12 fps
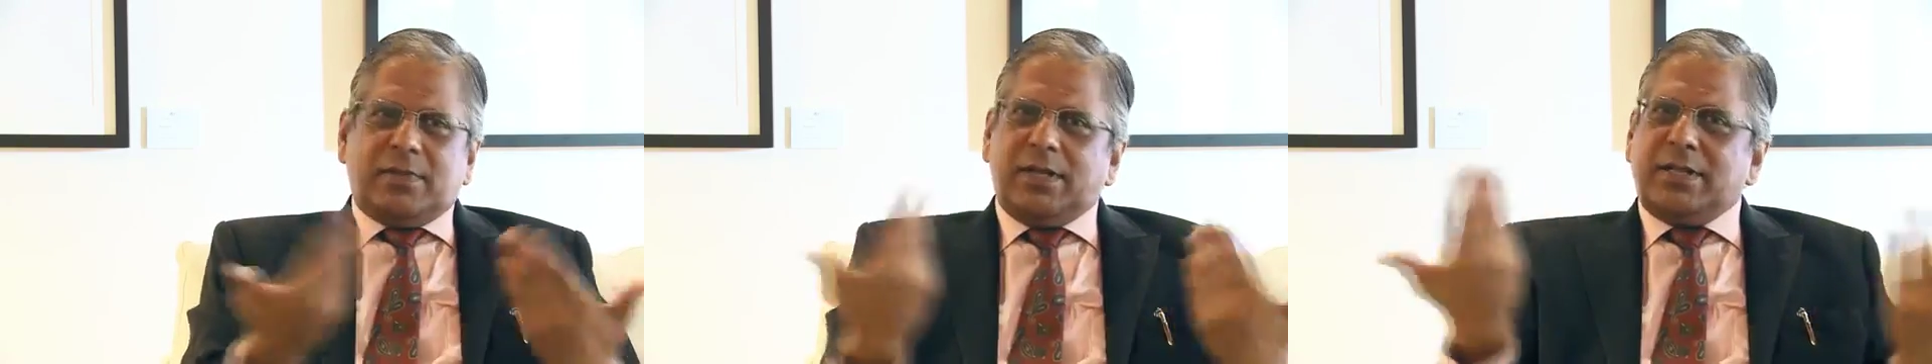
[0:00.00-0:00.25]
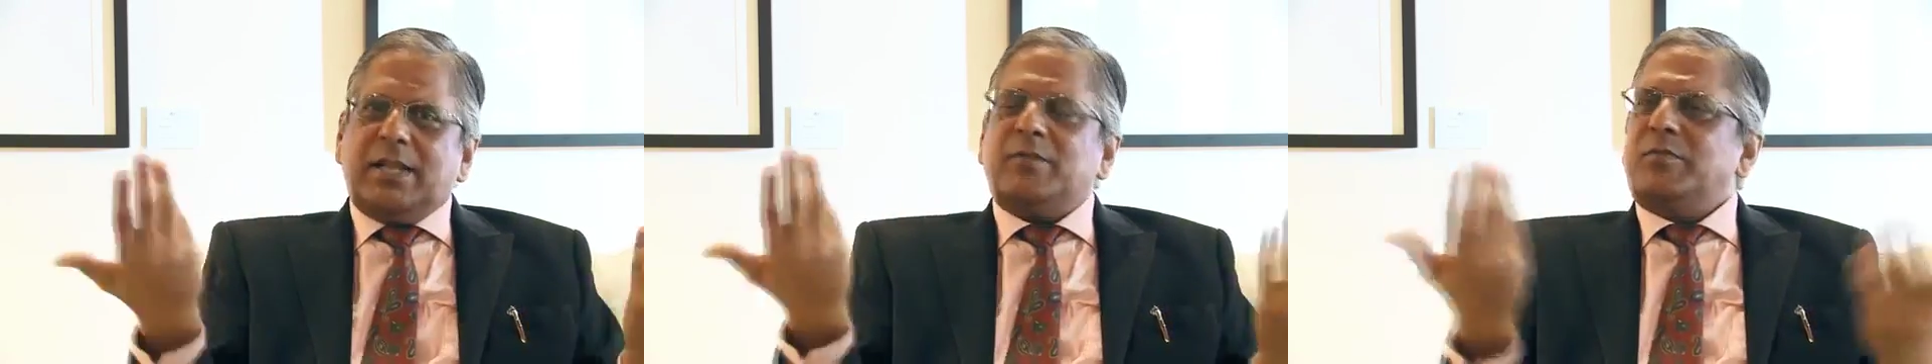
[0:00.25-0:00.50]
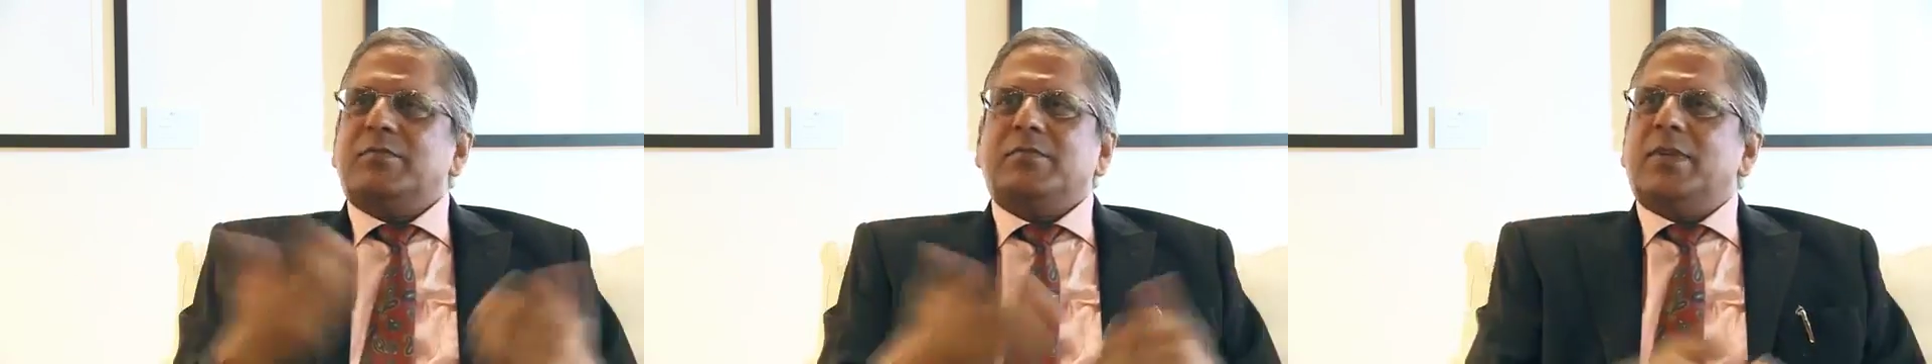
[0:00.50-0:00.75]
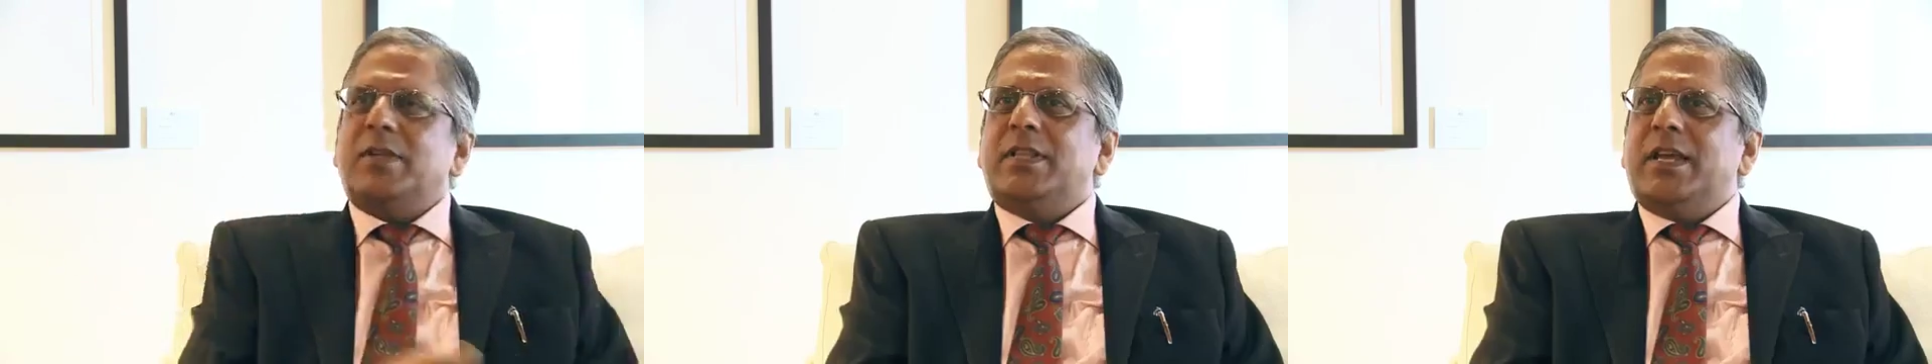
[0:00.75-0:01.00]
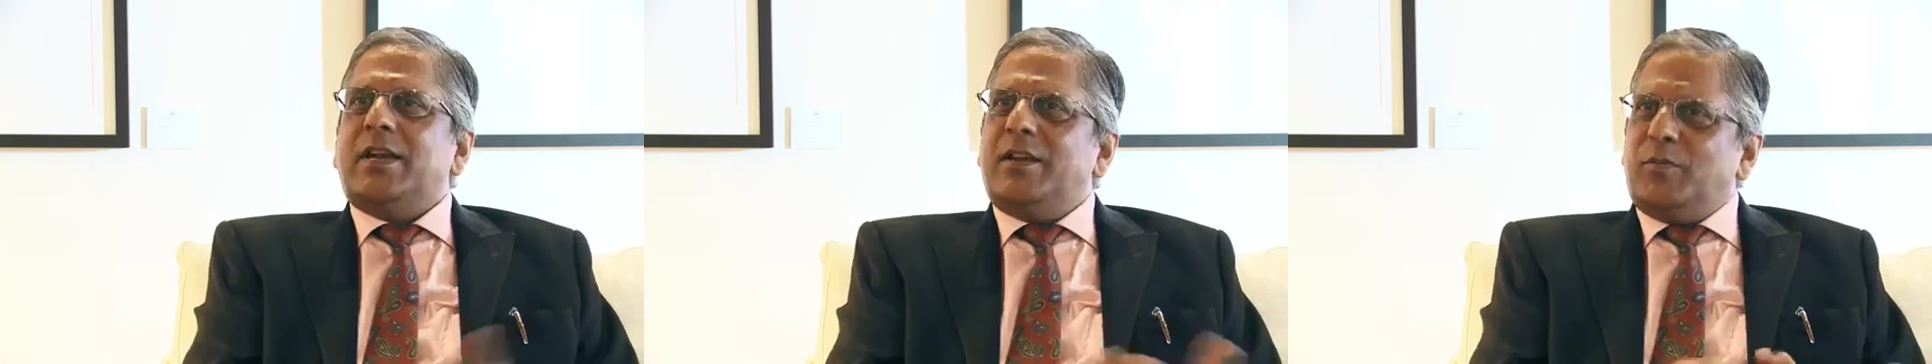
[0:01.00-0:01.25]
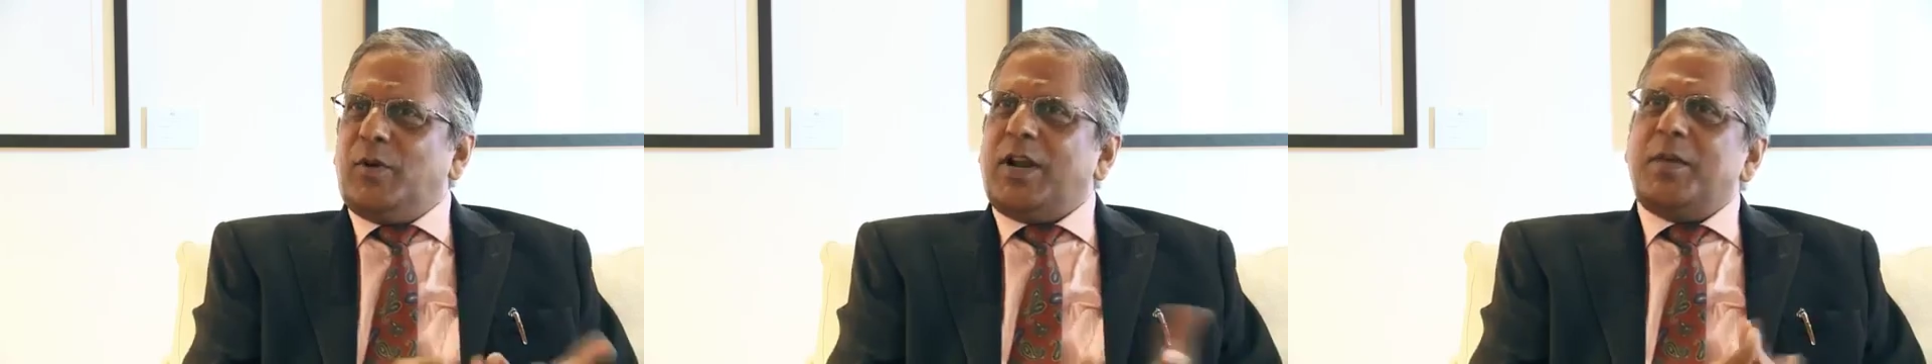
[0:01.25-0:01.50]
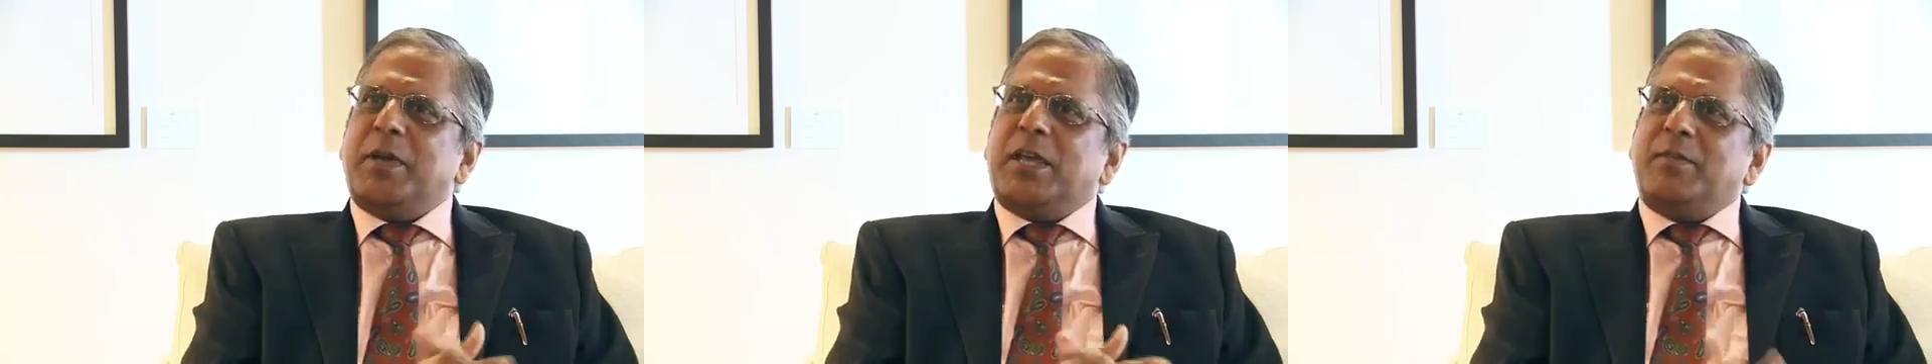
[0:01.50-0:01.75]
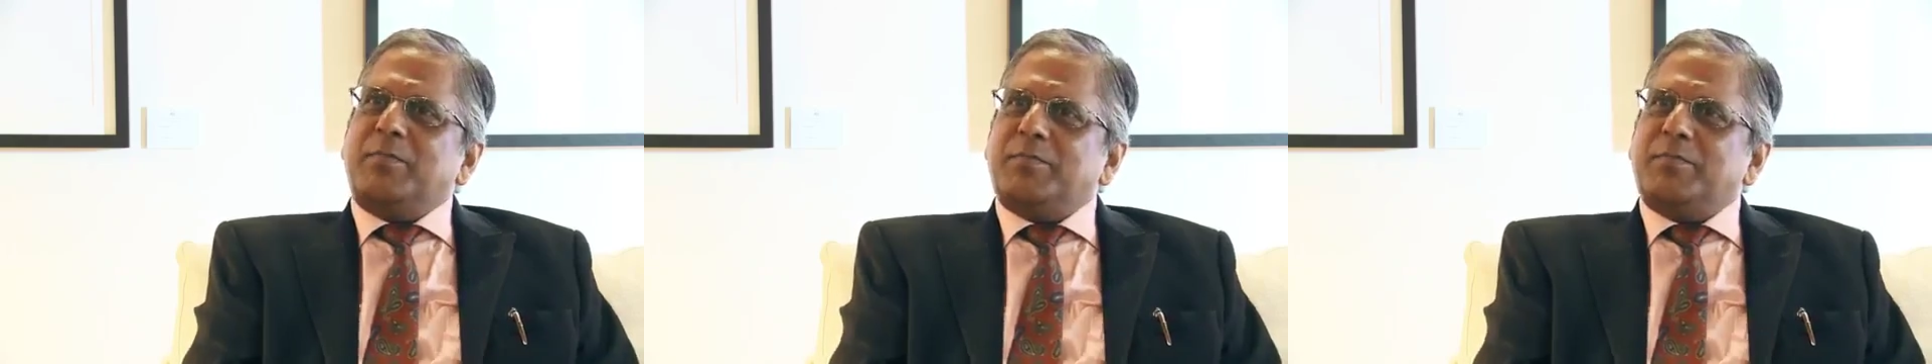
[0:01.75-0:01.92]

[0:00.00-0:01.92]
And that, in the end, is what I became.